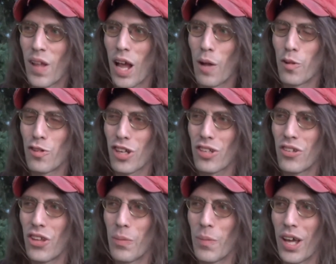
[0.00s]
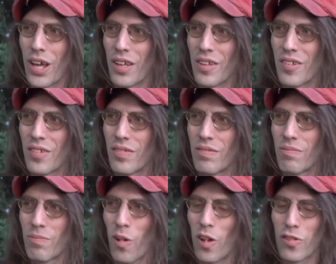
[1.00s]
rejected them as
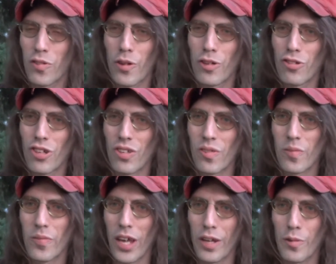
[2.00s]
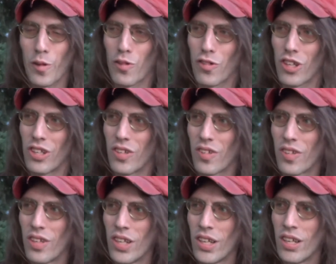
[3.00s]
false Christians, fake Christians,
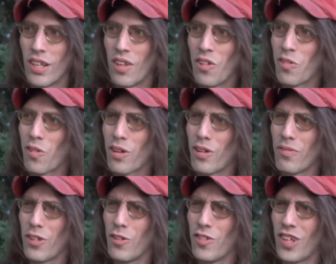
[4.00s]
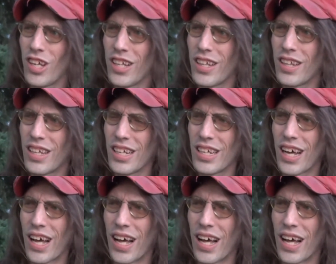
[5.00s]
sort of using the,